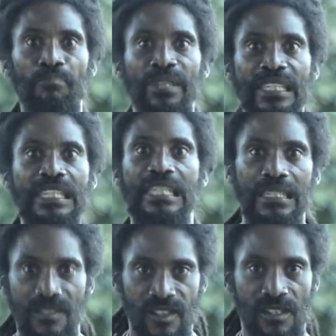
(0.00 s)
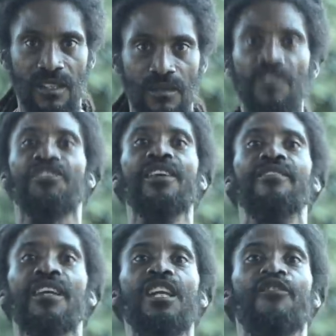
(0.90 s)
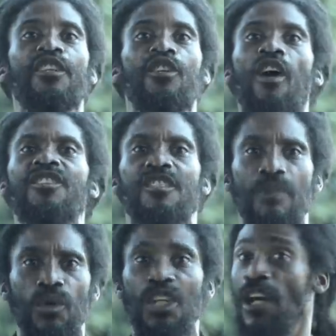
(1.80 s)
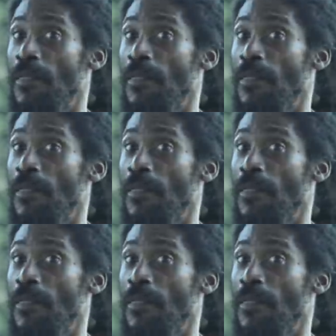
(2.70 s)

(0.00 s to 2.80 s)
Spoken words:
beings within the living cosmos,